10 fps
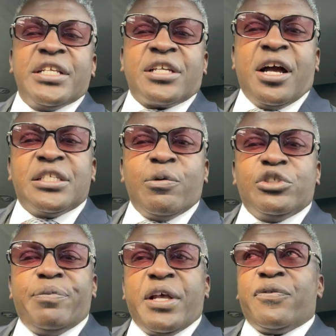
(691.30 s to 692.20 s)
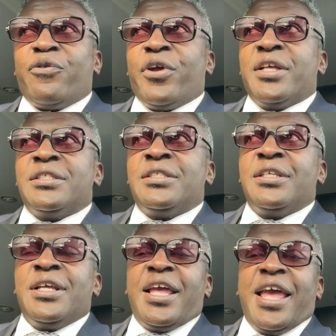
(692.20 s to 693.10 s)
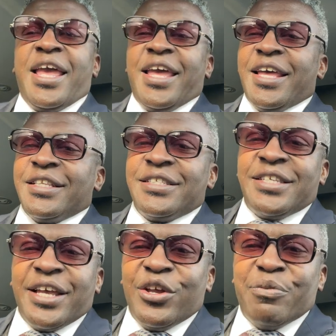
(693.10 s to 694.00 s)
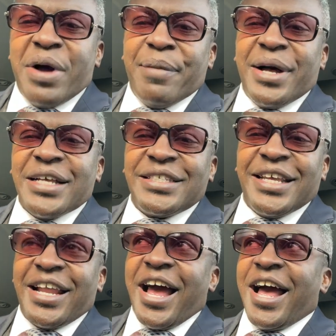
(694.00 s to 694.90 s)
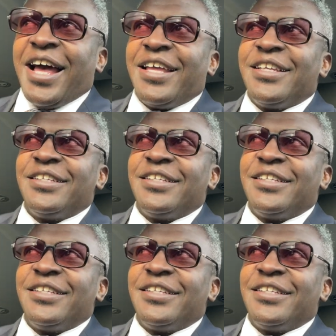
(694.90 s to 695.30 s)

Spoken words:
this content with your best friends and tell your mama I said hi.